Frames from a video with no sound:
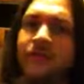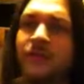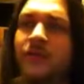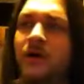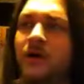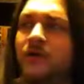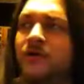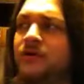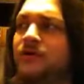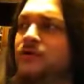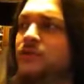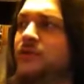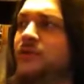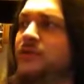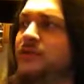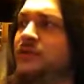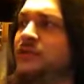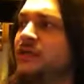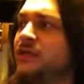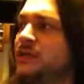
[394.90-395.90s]
and Mario's
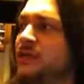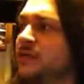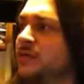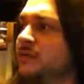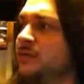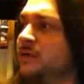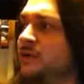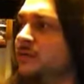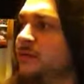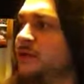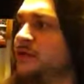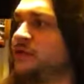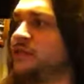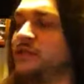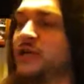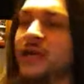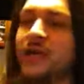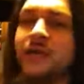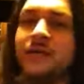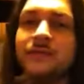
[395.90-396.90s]
was pretty much a
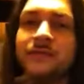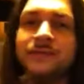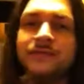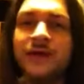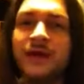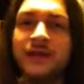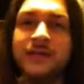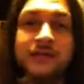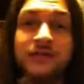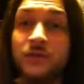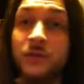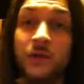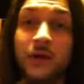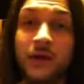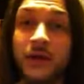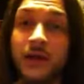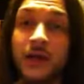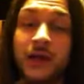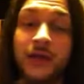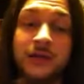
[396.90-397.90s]
giant fucking
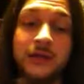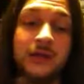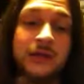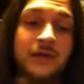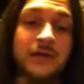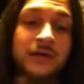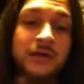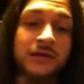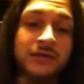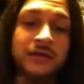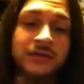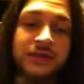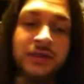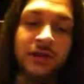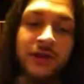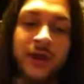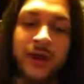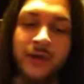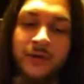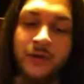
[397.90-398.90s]
squirt gun.
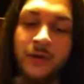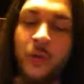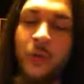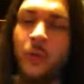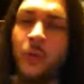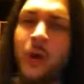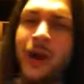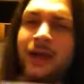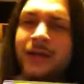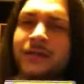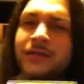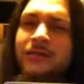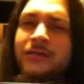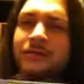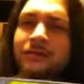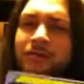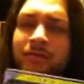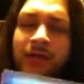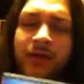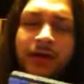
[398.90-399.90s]
So I don't know what
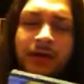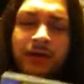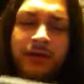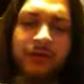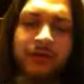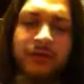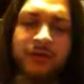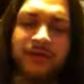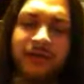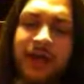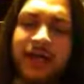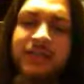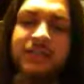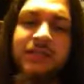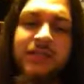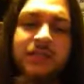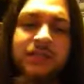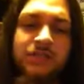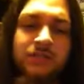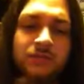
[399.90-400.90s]
the
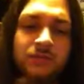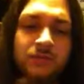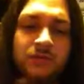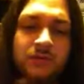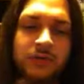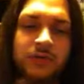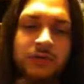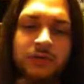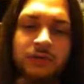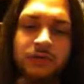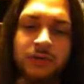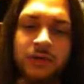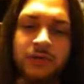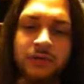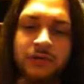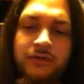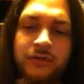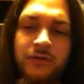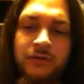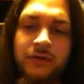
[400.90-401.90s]
fascination was
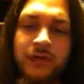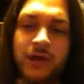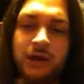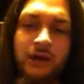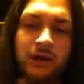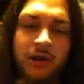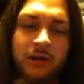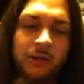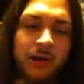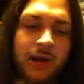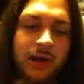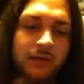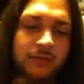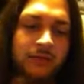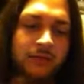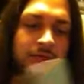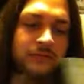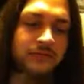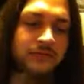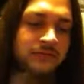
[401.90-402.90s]
with, you know, carrying
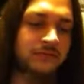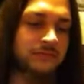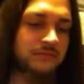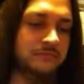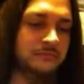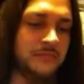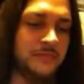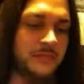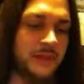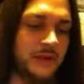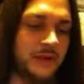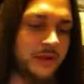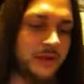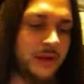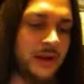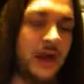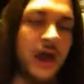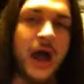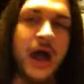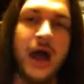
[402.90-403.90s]
around, you know,
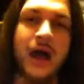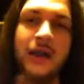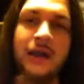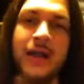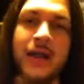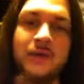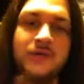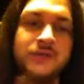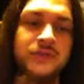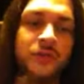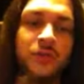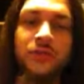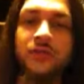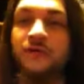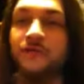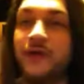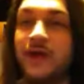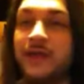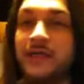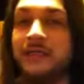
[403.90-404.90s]
an odd household
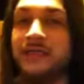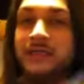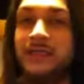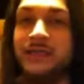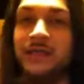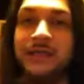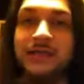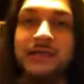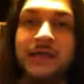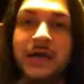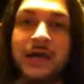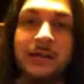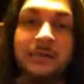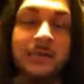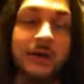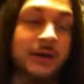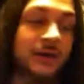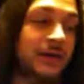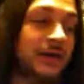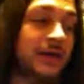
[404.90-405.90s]
device at that time.
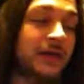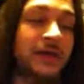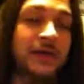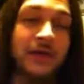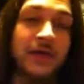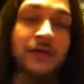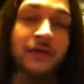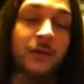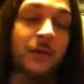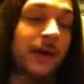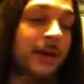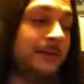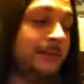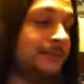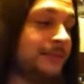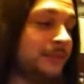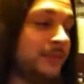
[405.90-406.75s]
But either way,